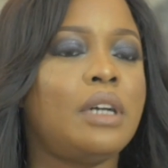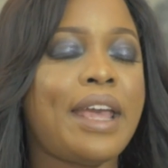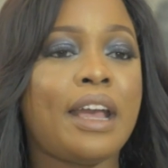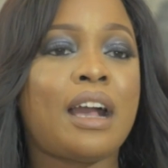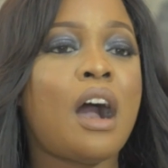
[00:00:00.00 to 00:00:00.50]

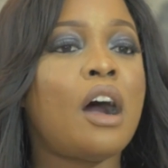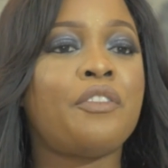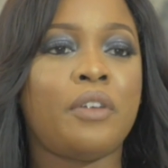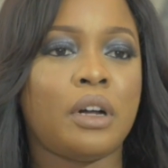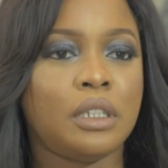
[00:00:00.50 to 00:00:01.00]
a car
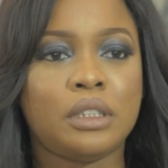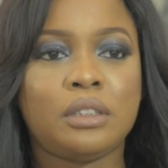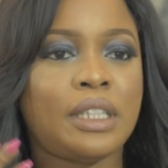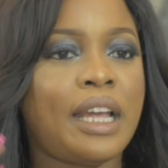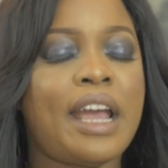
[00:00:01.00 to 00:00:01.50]
fund,
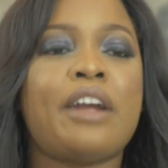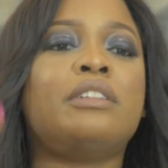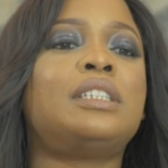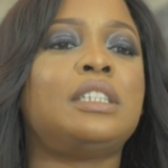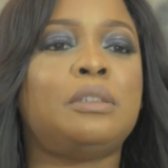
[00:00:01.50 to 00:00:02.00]
say
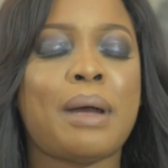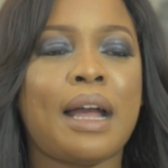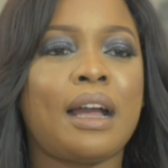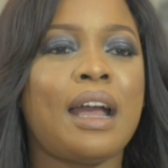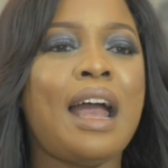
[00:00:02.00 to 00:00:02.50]
Heritage Bank,